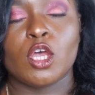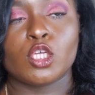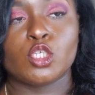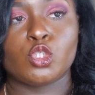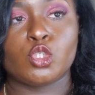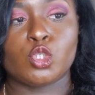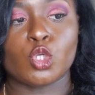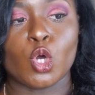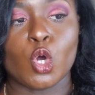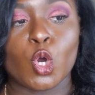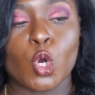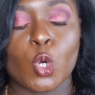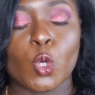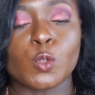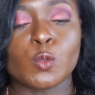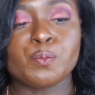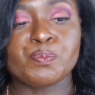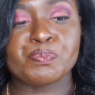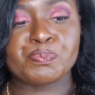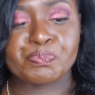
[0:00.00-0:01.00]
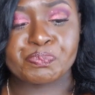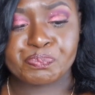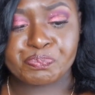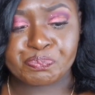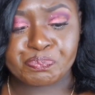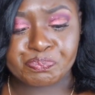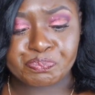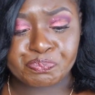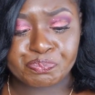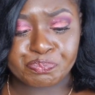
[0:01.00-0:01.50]
So
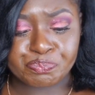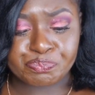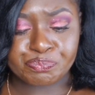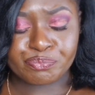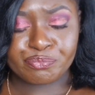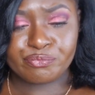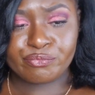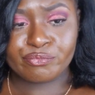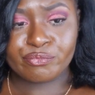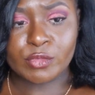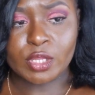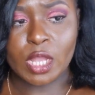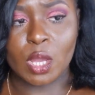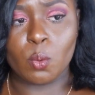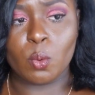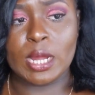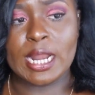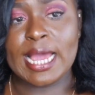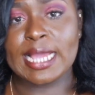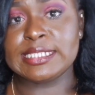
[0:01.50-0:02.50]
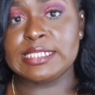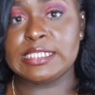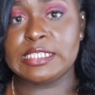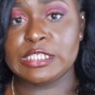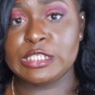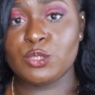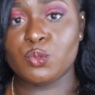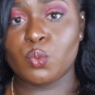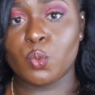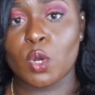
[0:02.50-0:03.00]
what I
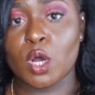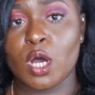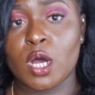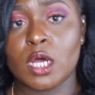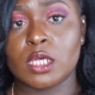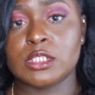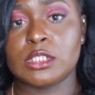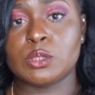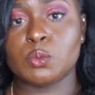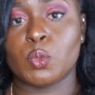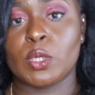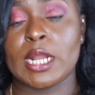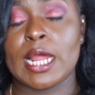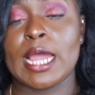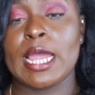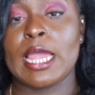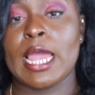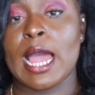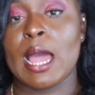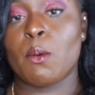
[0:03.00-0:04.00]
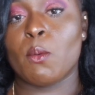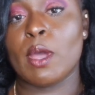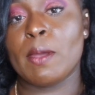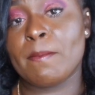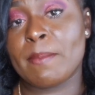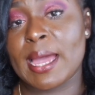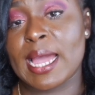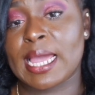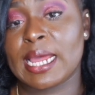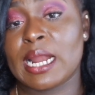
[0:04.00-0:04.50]
did was, when I
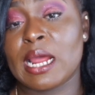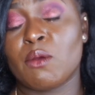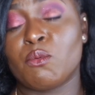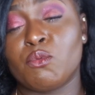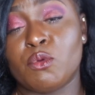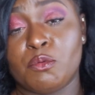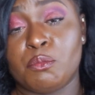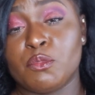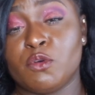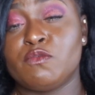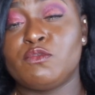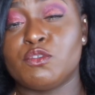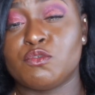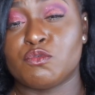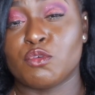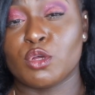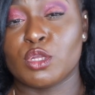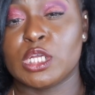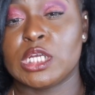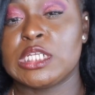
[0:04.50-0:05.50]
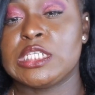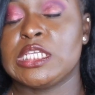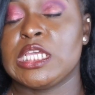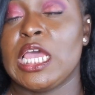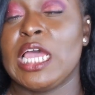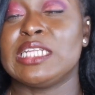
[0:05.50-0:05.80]
went back and I removed the rollers,